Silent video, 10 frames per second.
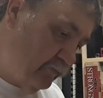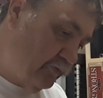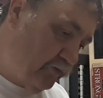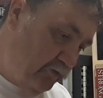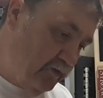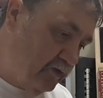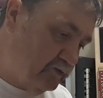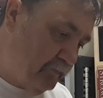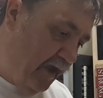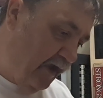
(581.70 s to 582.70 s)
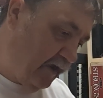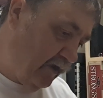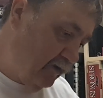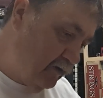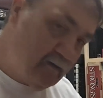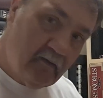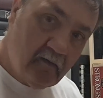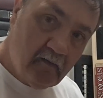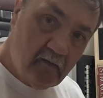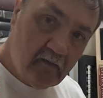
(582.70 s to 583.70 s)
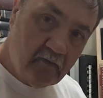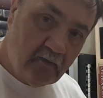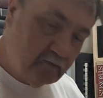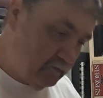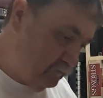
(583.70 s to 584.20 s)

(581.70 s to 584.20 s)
through this packing, this